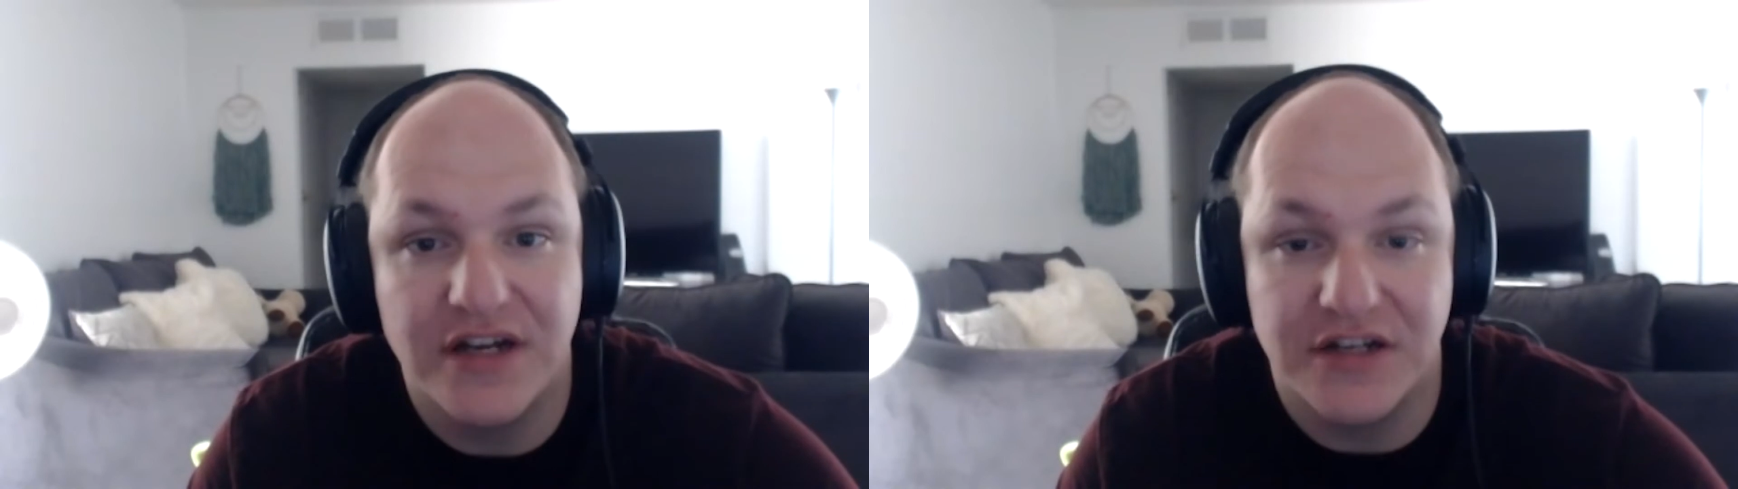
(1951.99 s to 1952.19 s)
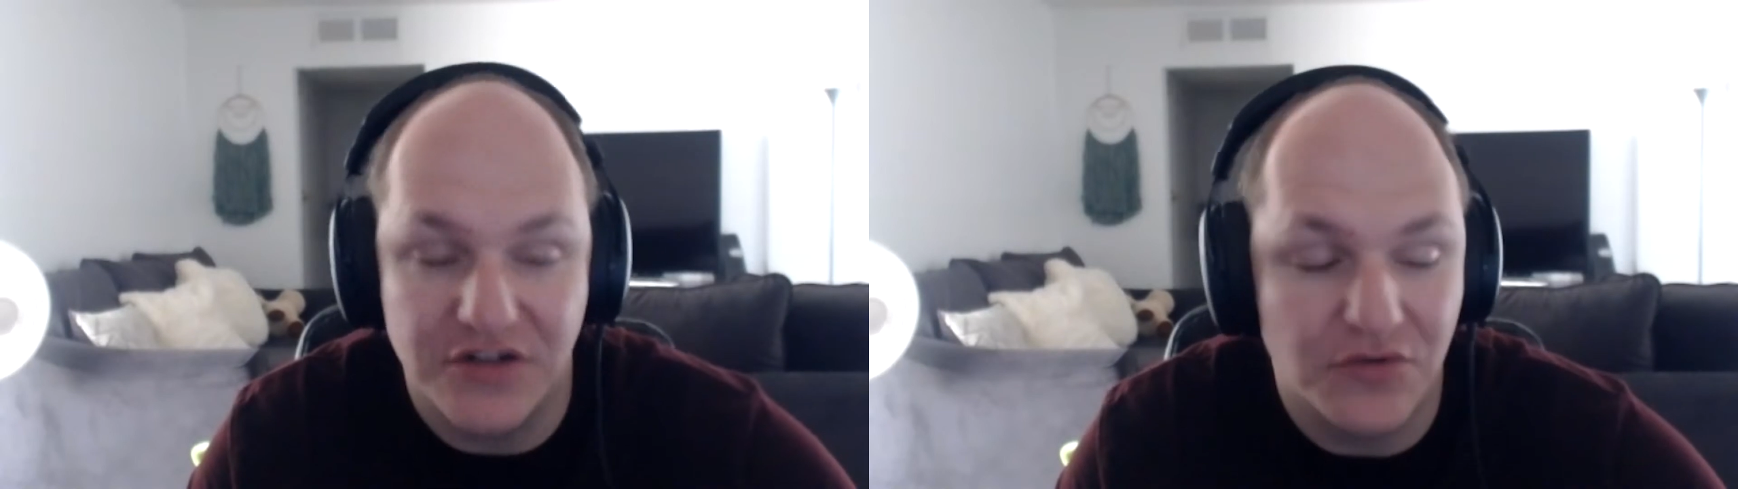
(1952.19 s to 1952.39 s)

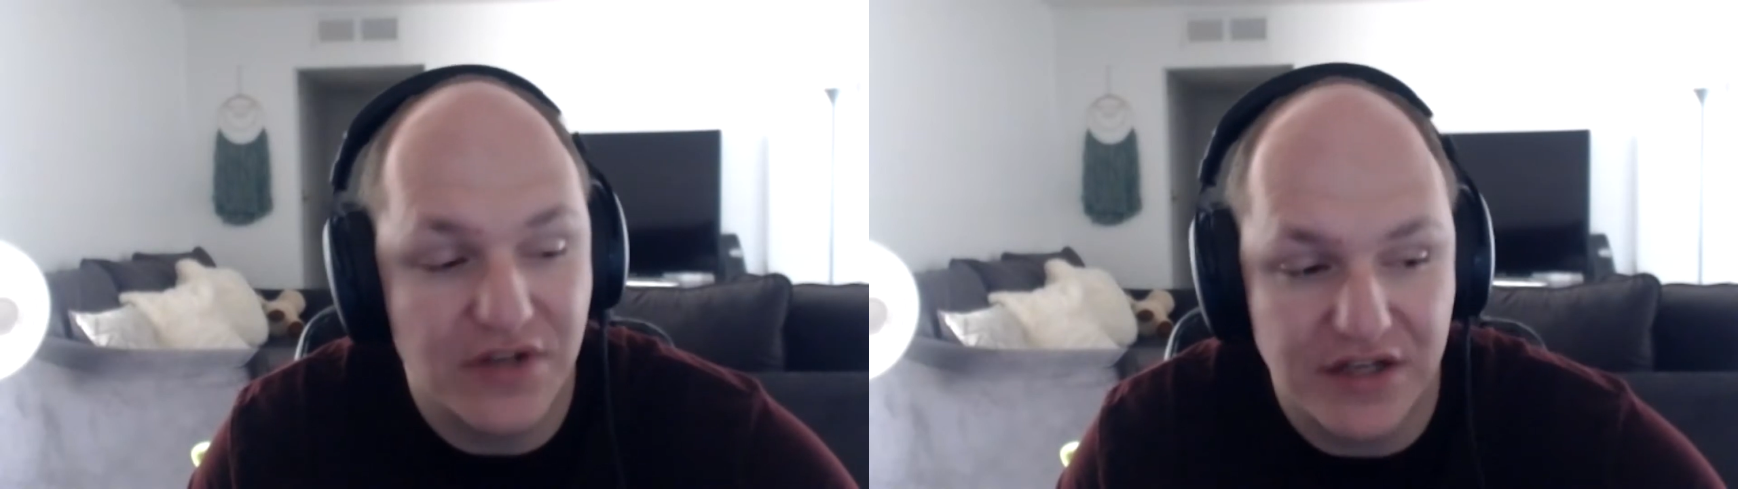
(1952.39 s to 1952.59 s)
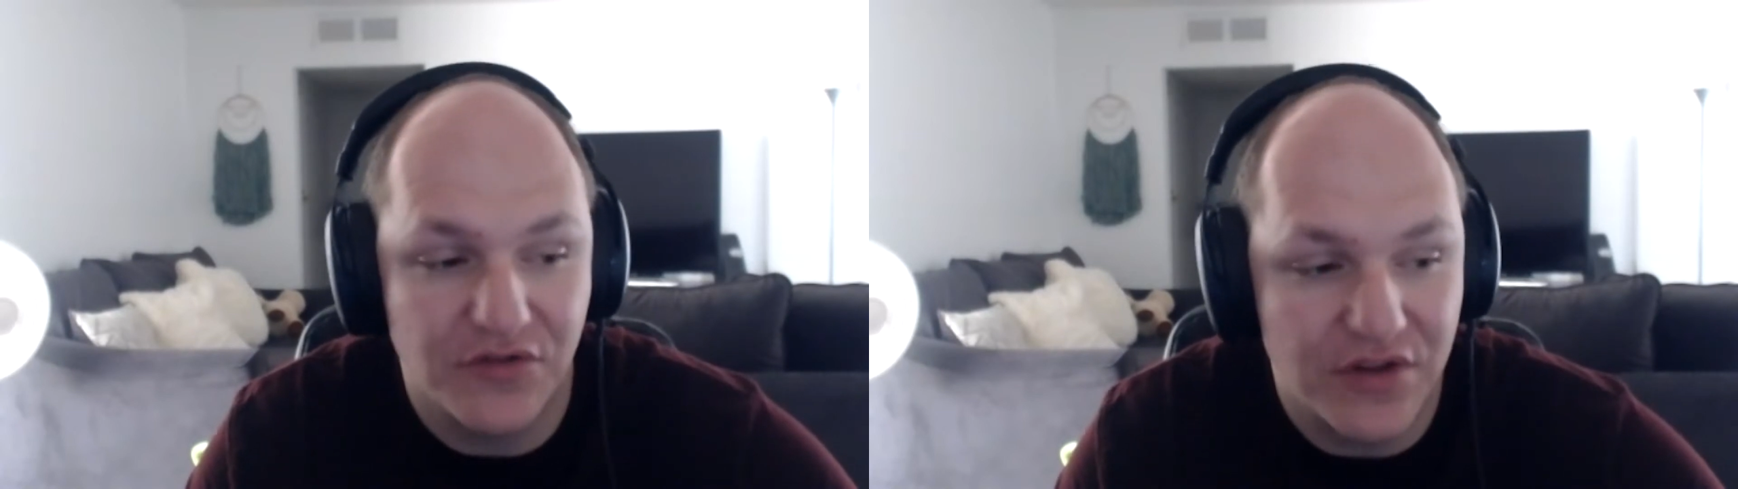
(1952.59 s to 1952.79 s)
and don't
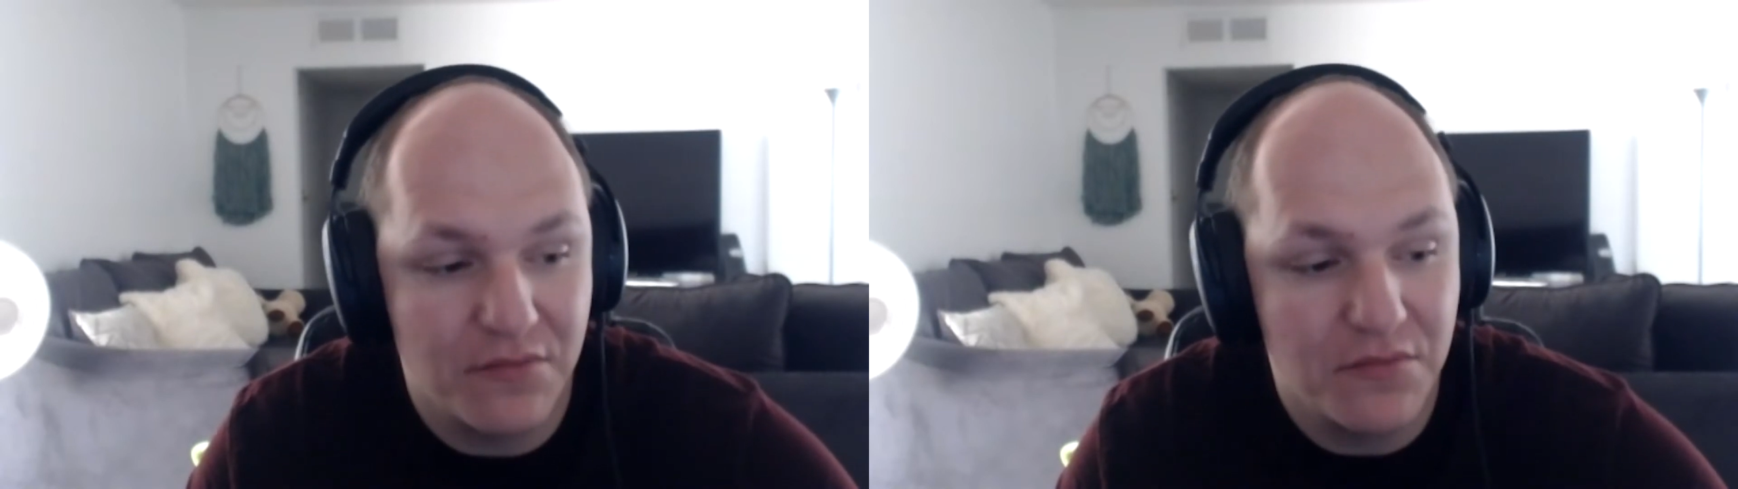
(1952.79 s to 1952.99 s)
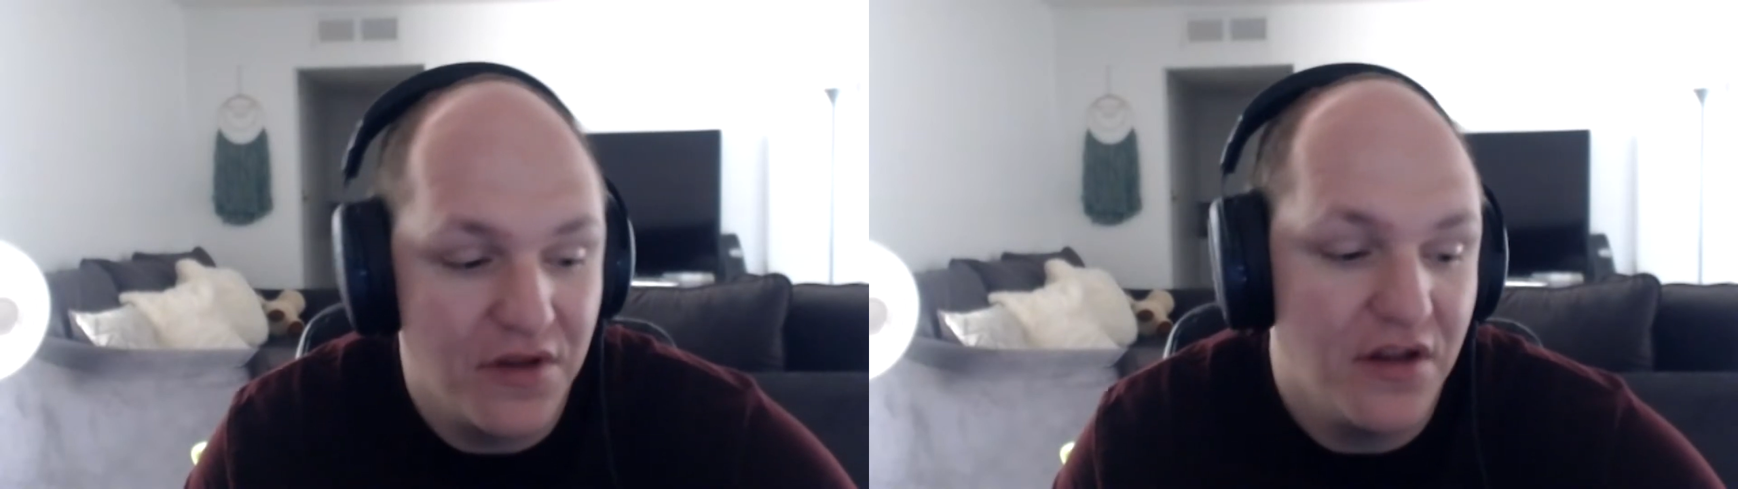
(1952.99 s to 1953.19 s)
kill
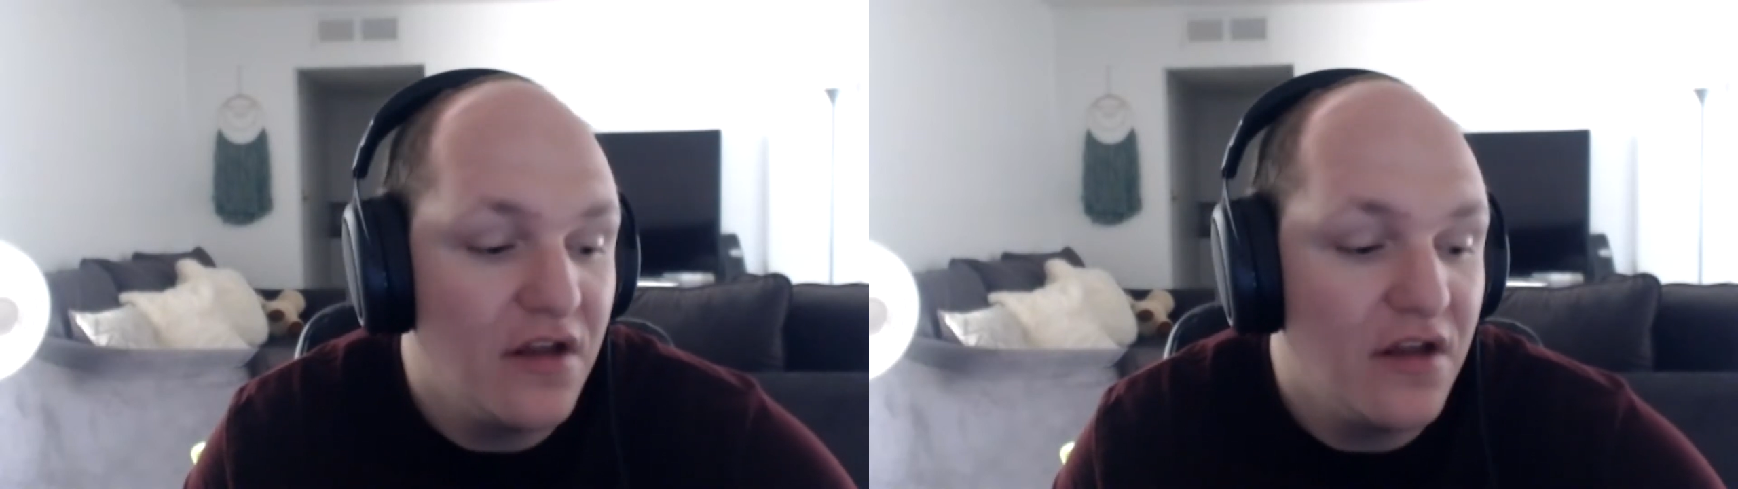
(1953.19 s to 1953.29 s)
them.